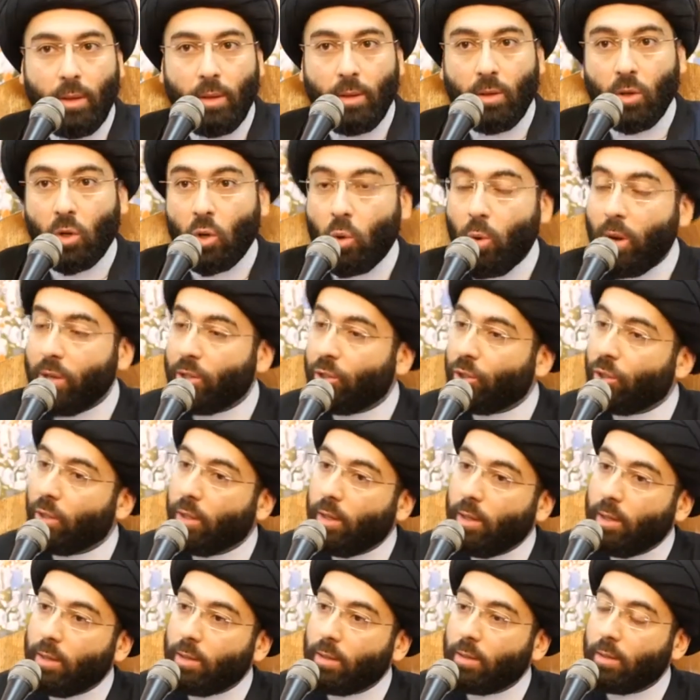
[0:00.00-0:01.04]
The question
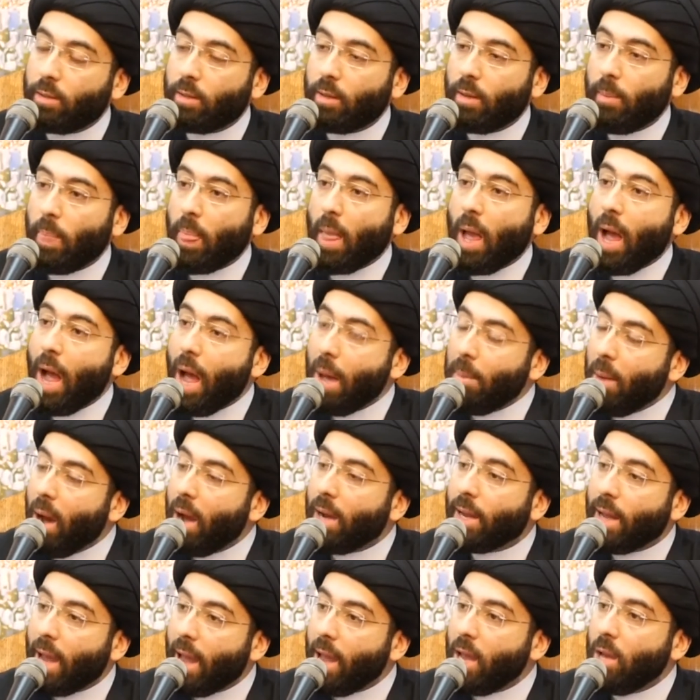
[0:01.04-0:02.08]
is, am
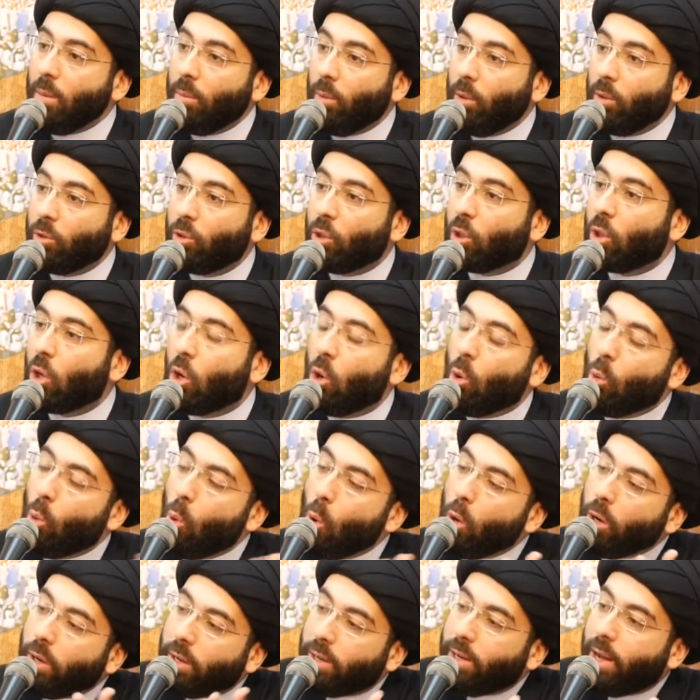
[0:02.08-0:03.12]
I able to
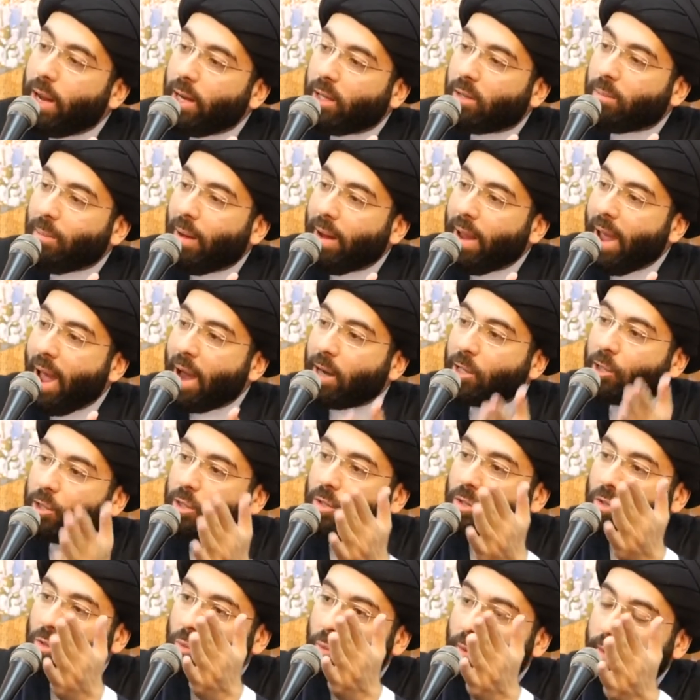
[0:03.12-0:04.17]
coordinate my
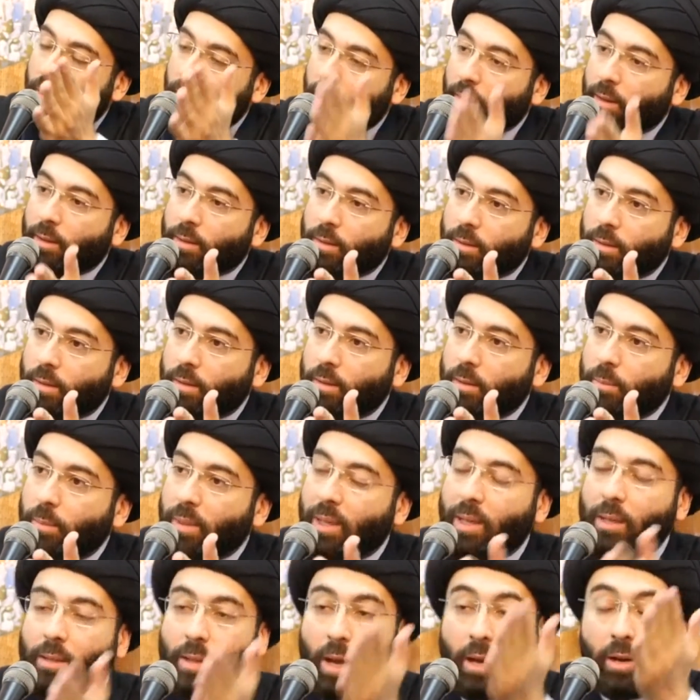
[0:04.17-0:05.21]
actions with his?
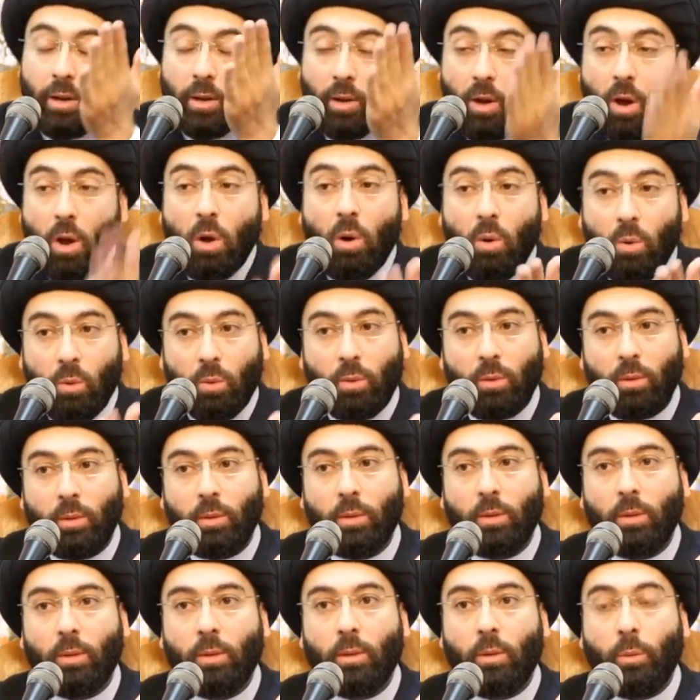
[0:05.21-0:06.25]
Because I know,
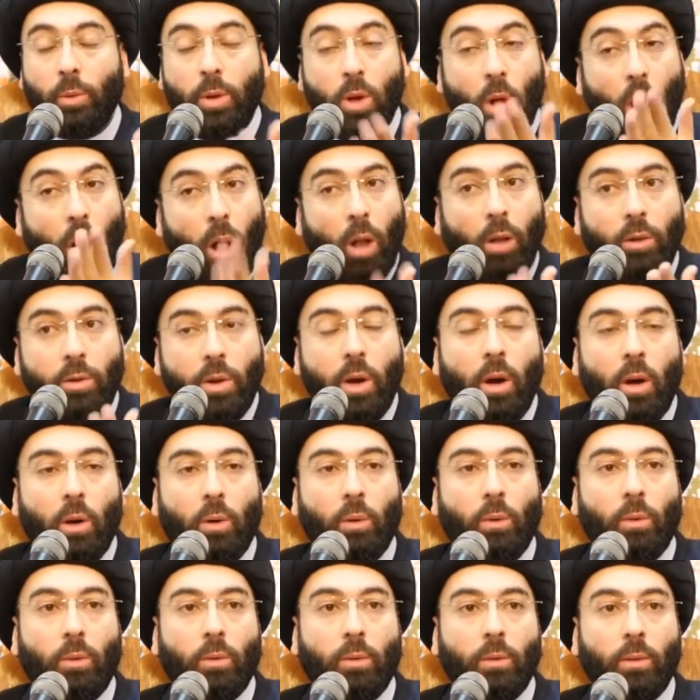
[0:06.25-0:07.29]
we all
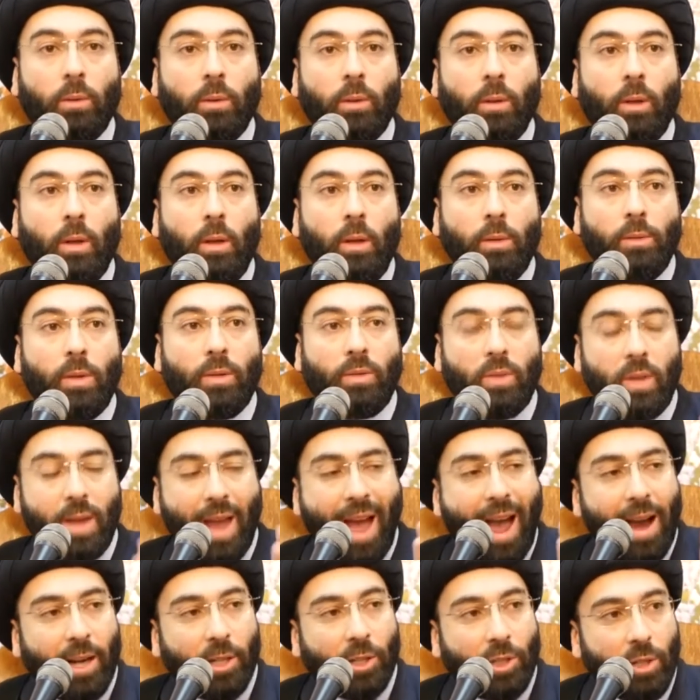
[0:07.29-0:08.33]
know, that the
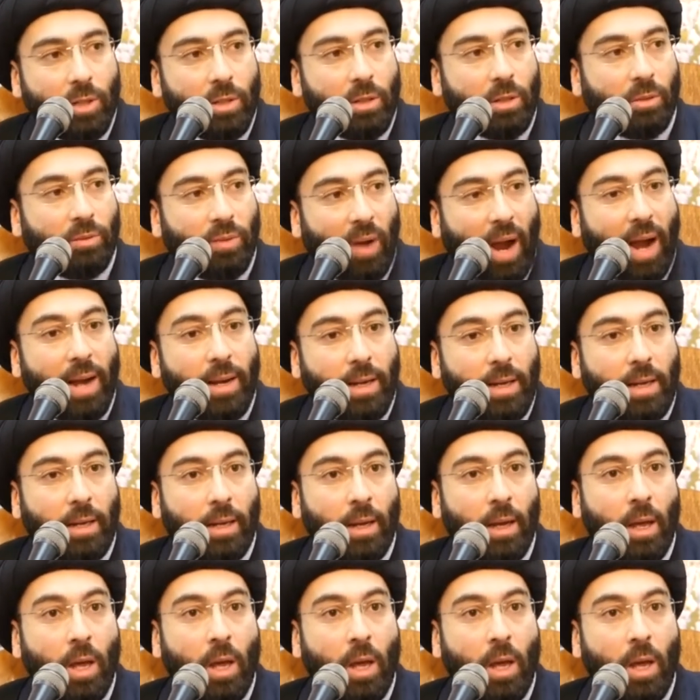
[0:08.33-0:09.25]
actions of Ali